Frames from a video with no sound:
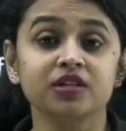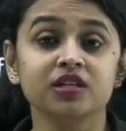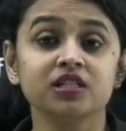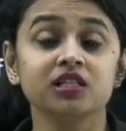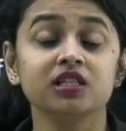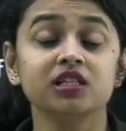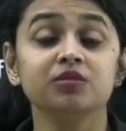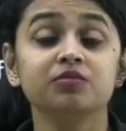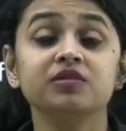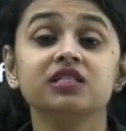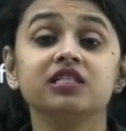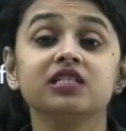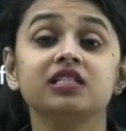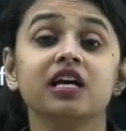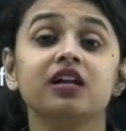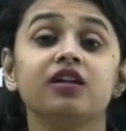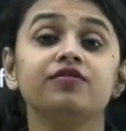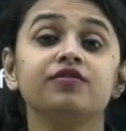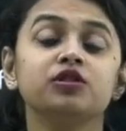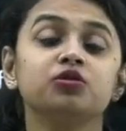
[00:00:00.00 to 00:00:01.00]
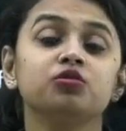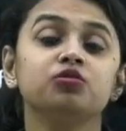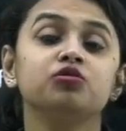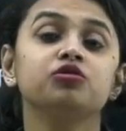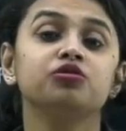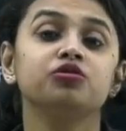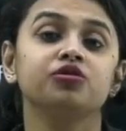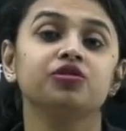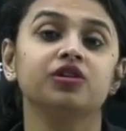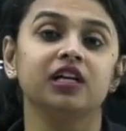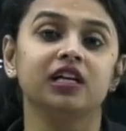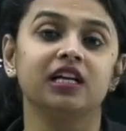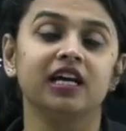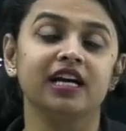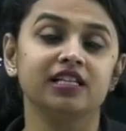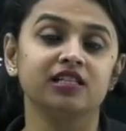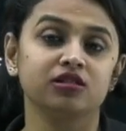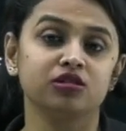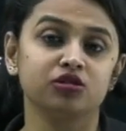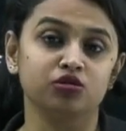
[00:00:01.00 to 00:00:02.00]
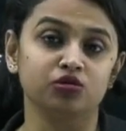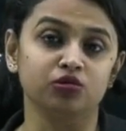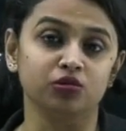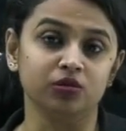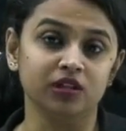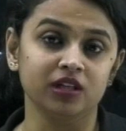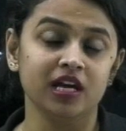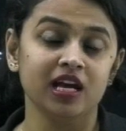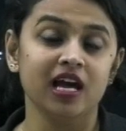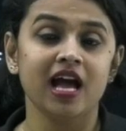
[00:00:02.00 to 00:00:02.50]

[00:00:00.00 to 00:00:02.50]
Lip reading: person himself is going to realize the truth,